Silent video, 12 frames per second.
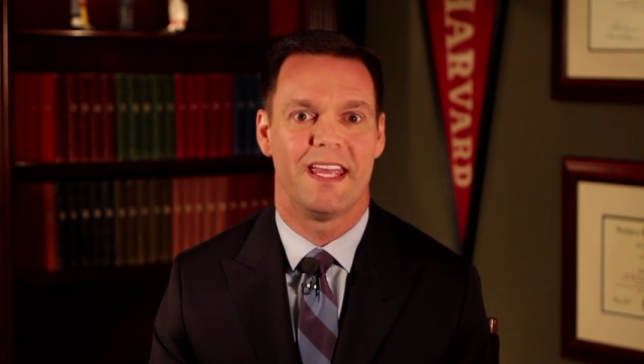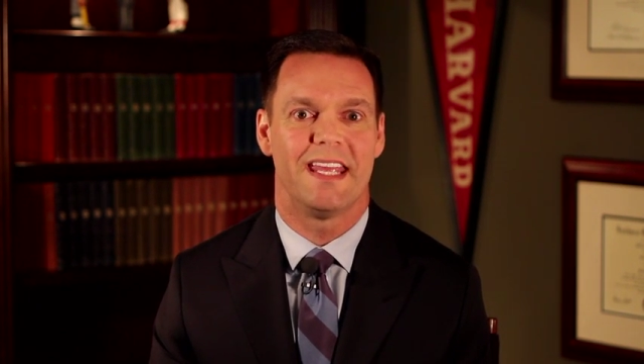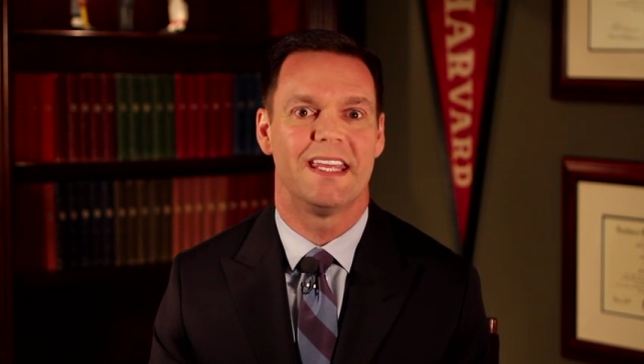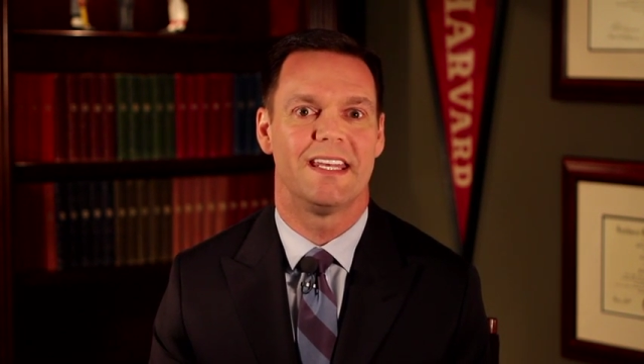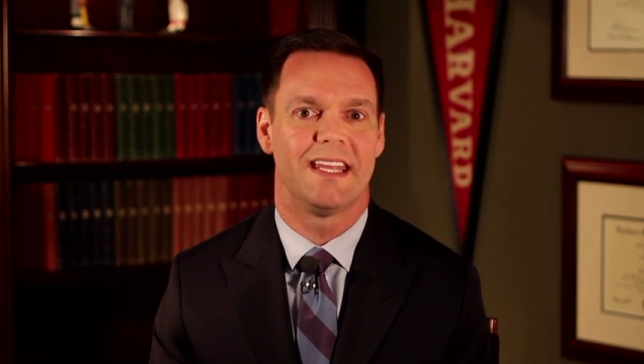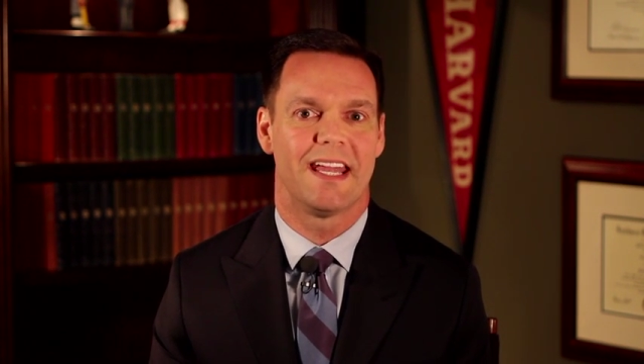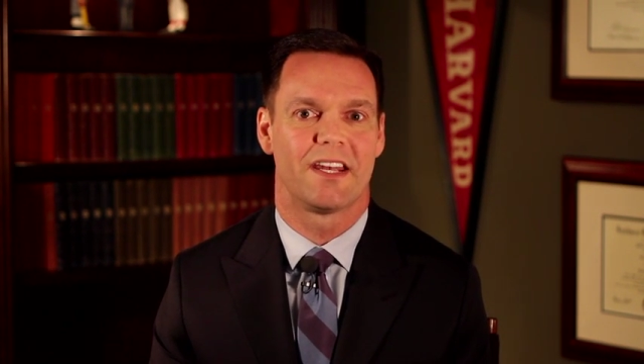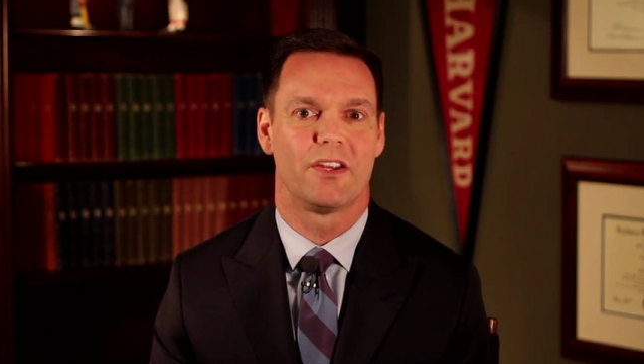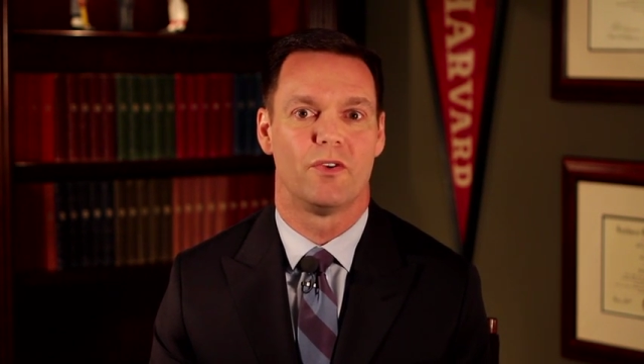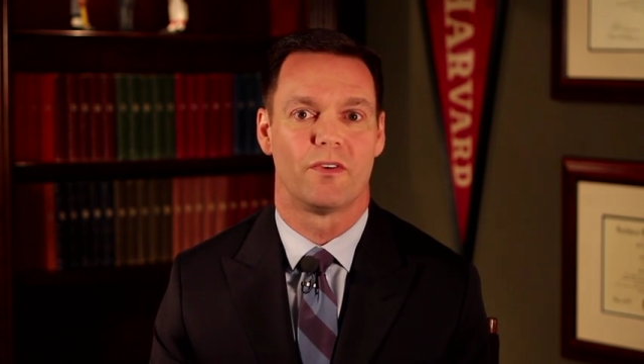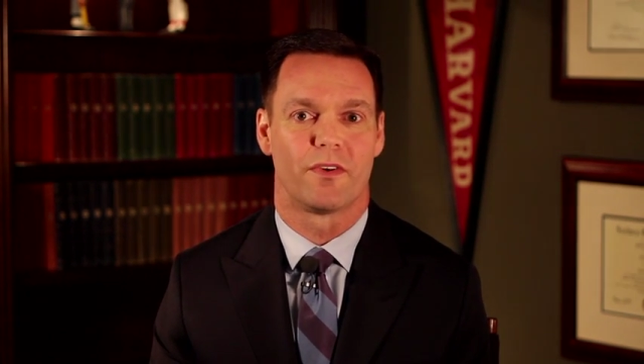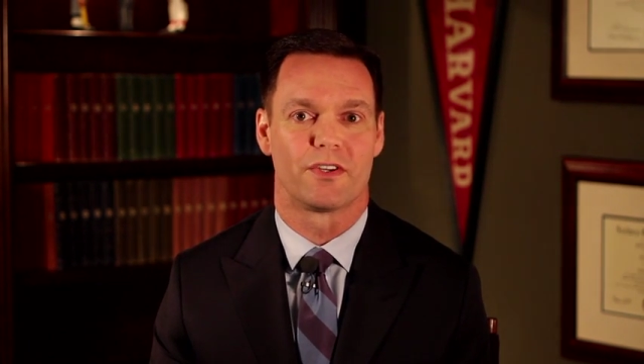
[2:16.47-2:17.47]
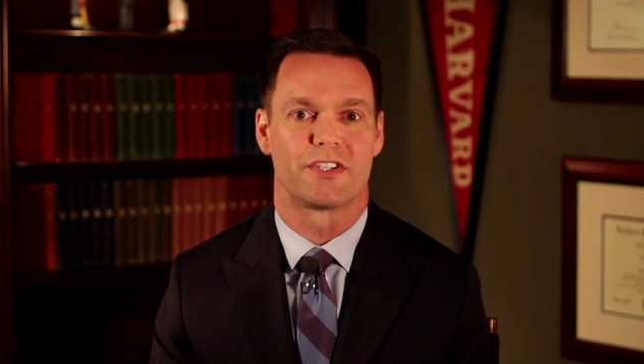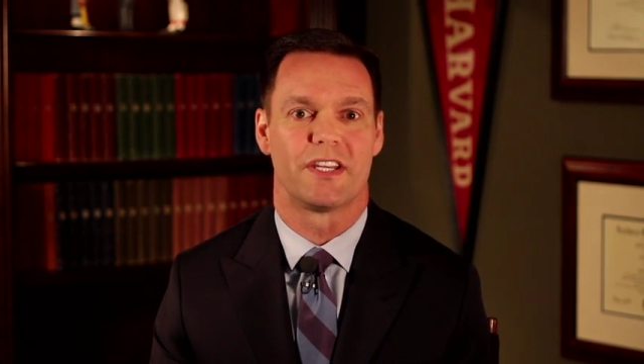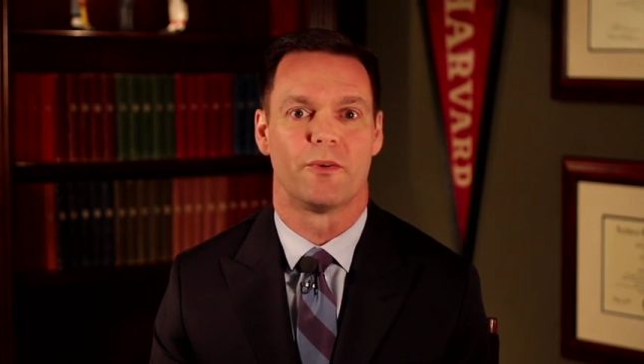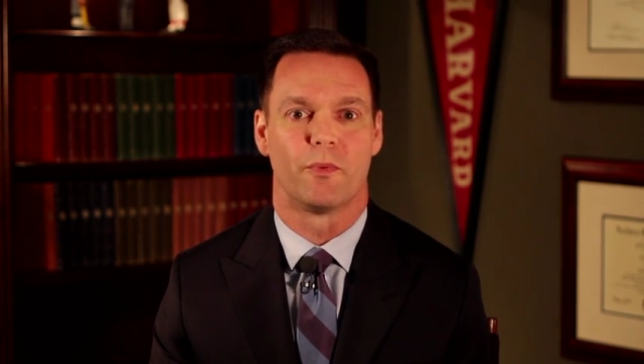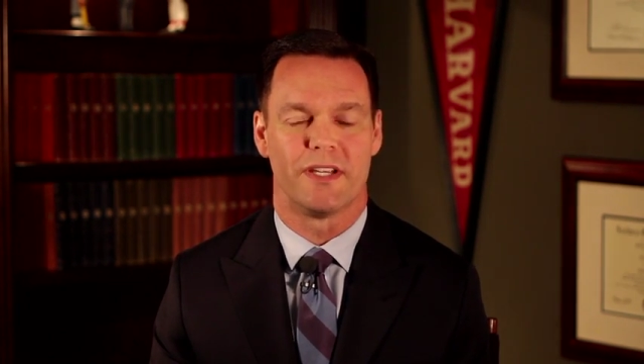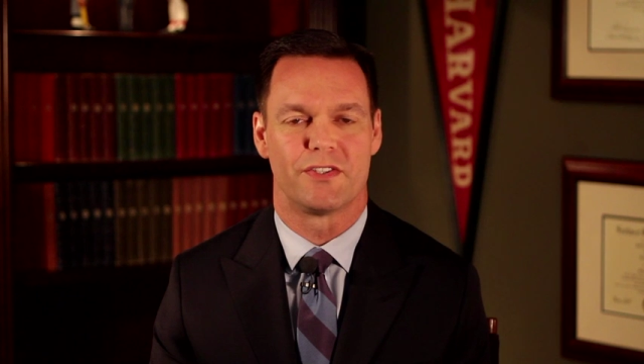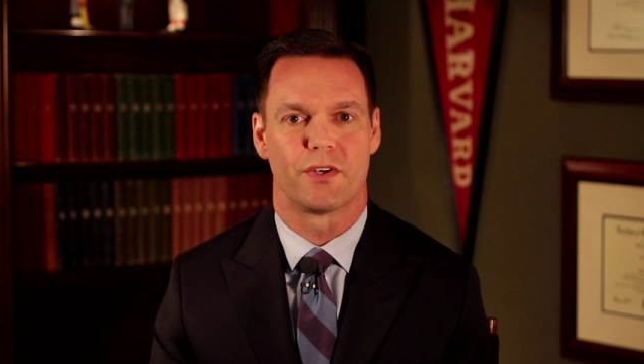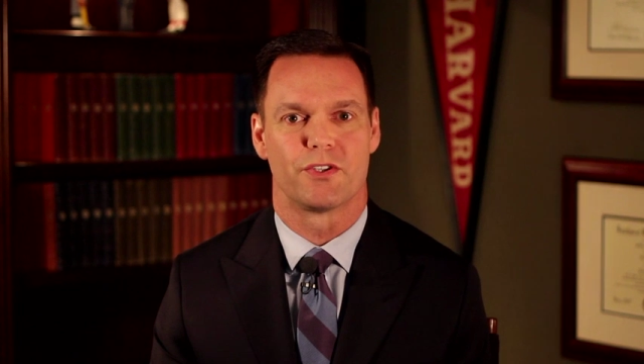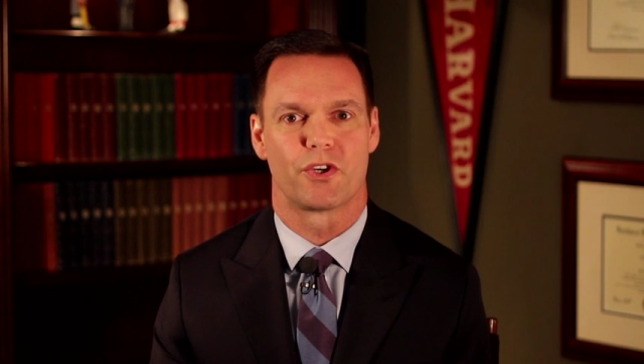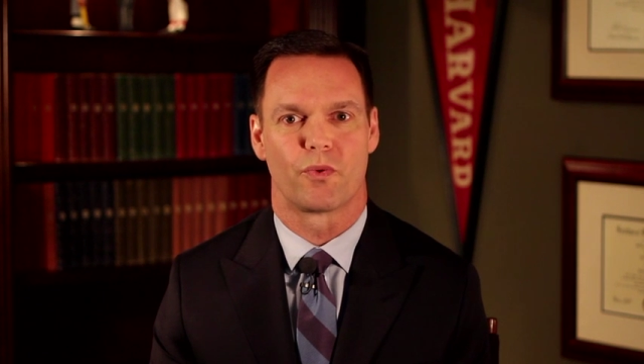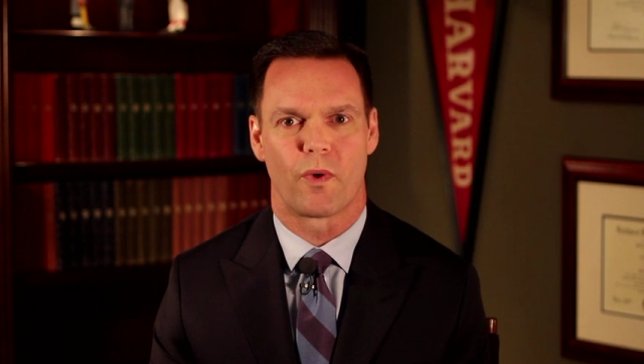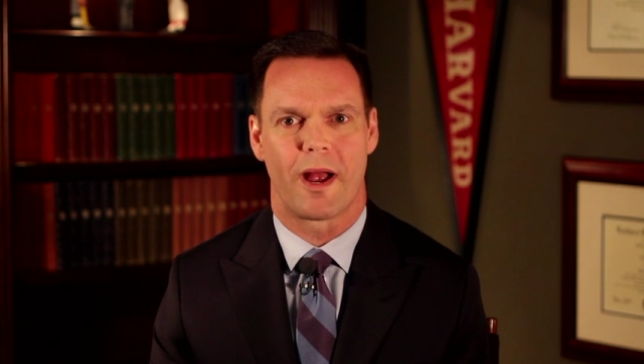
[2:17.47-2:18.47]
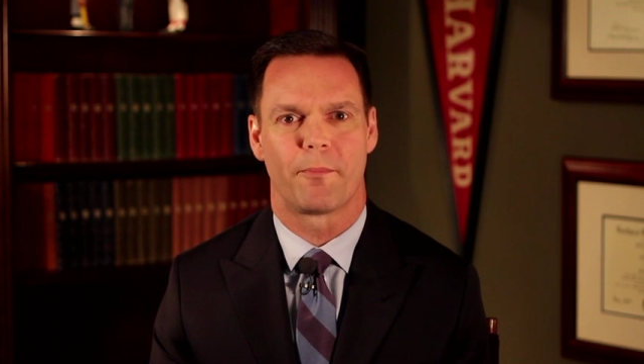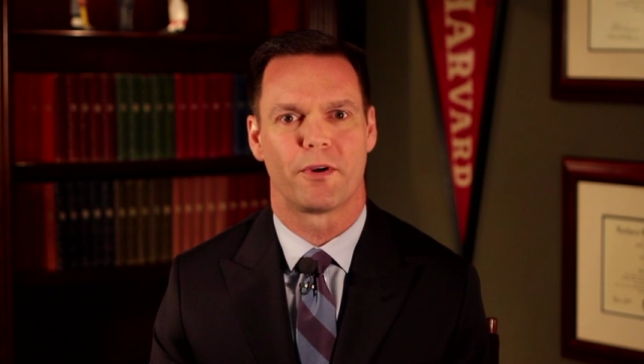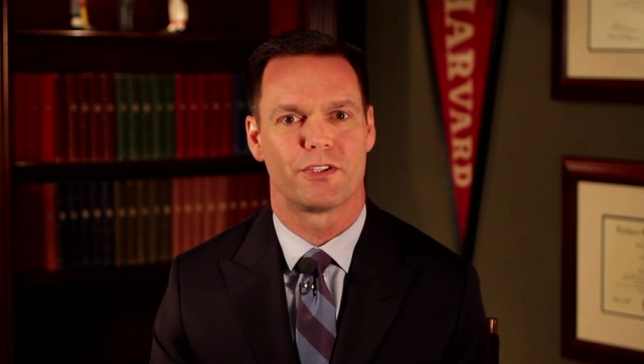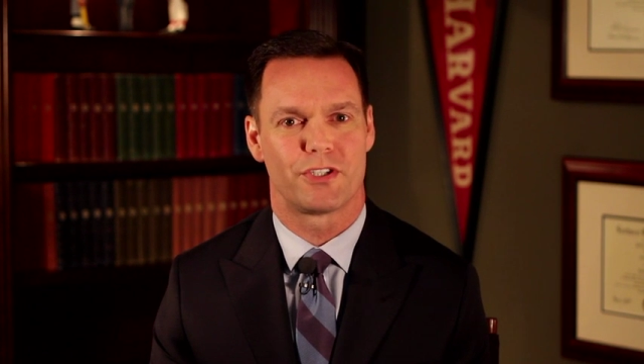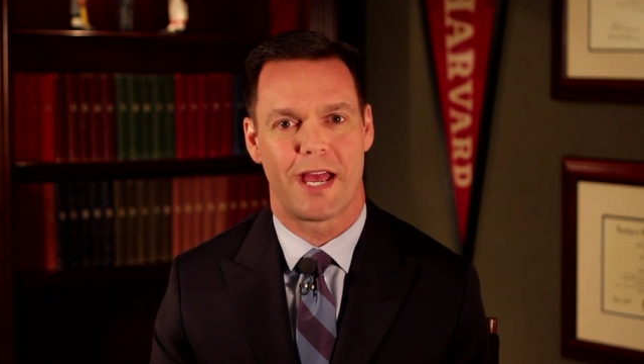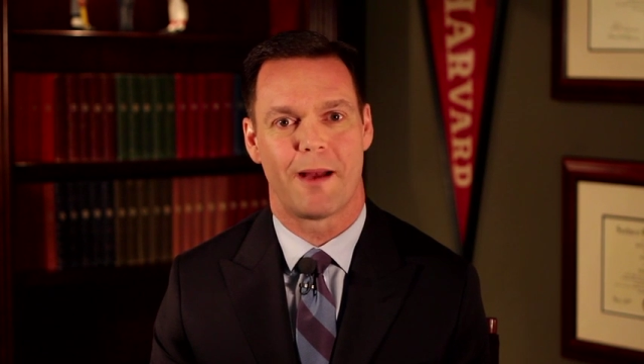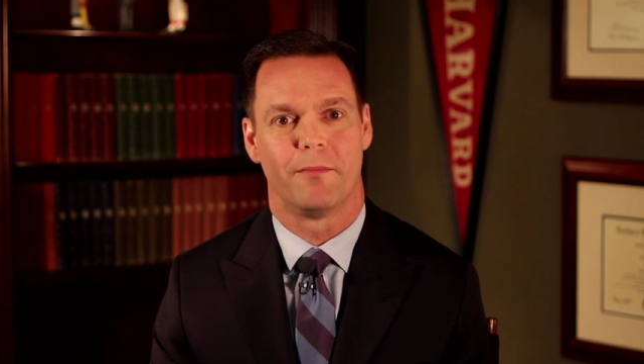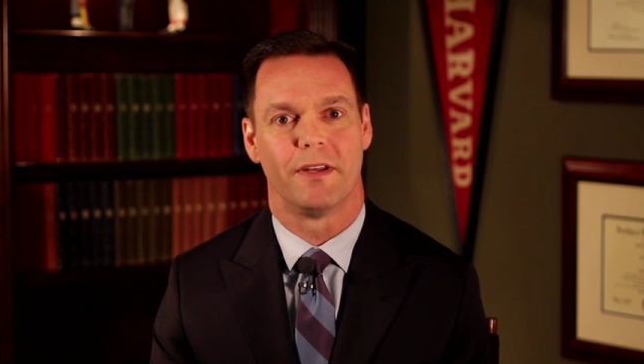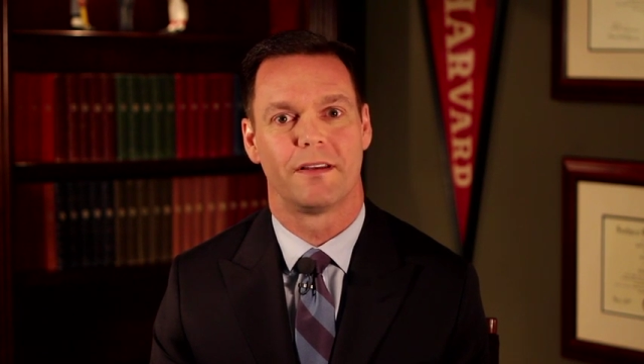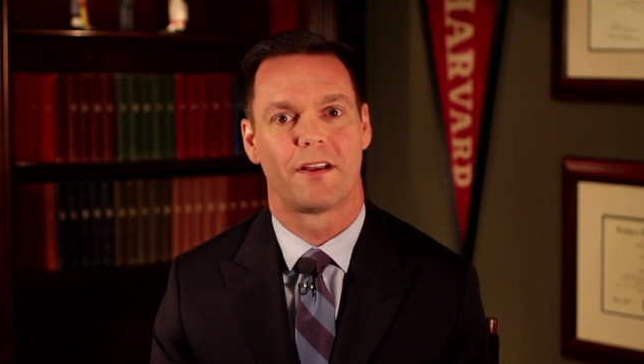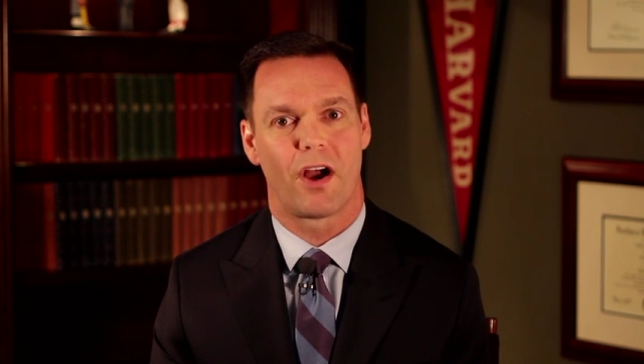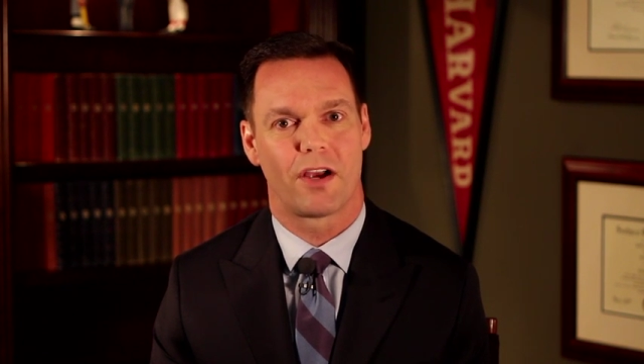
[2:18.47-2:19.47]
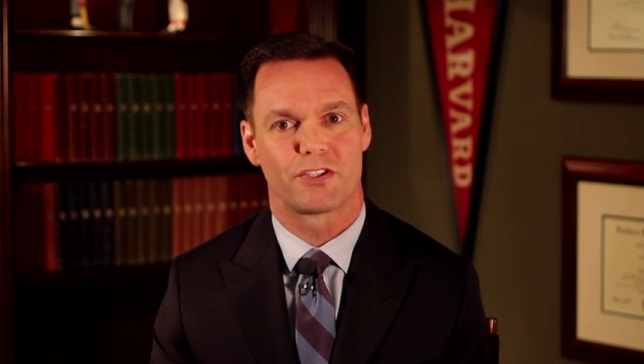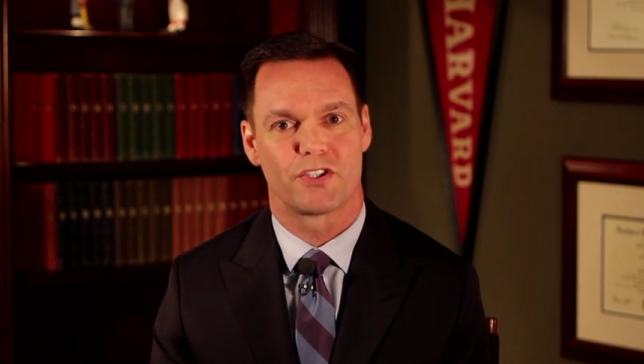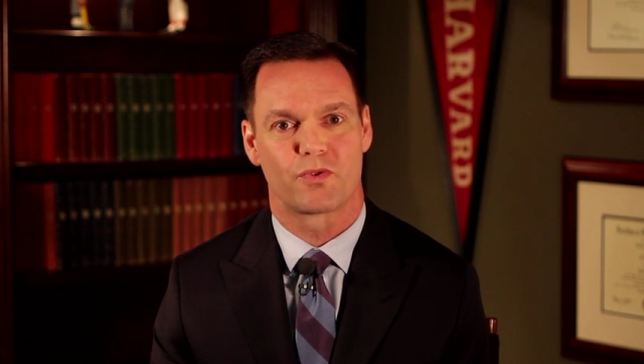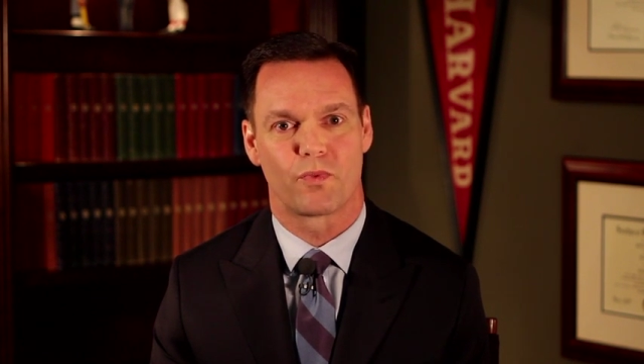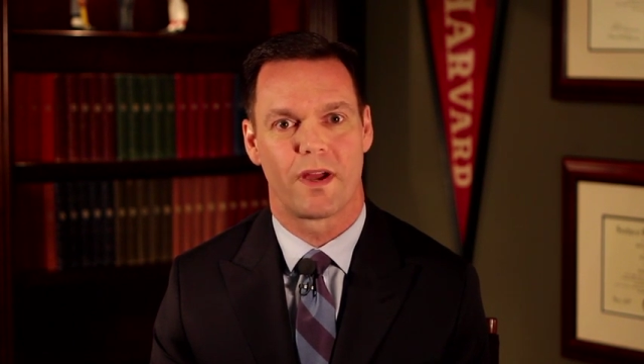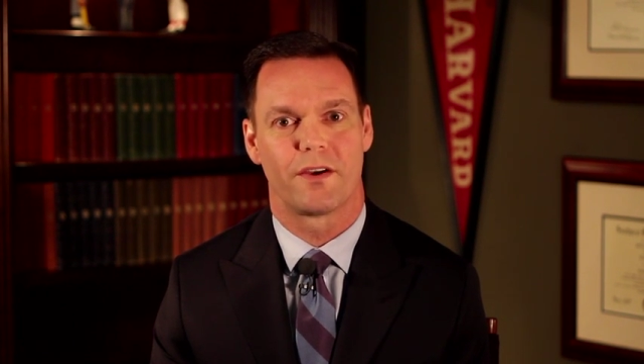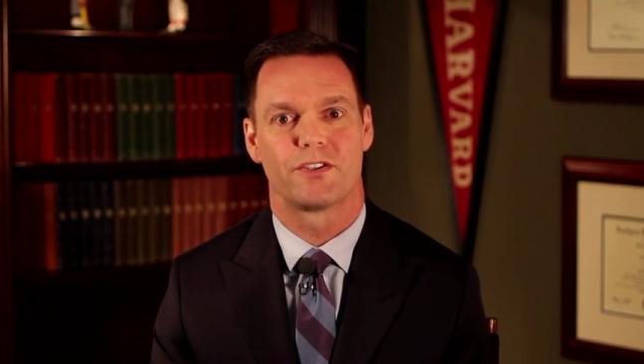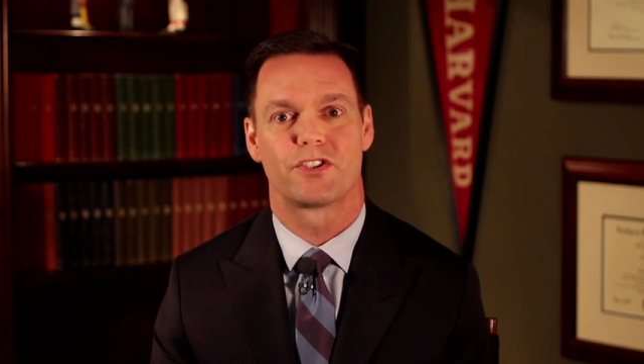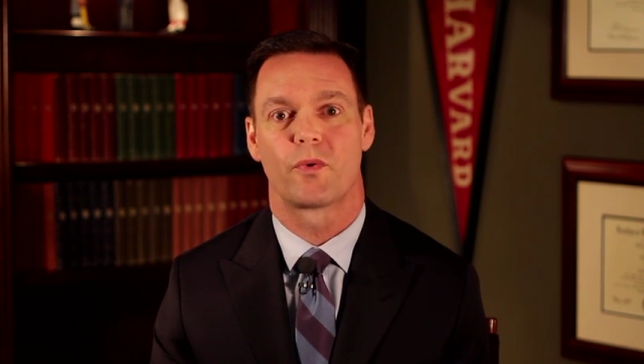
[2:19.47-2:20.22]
Indiana University researcher Robert Chapman cautions runners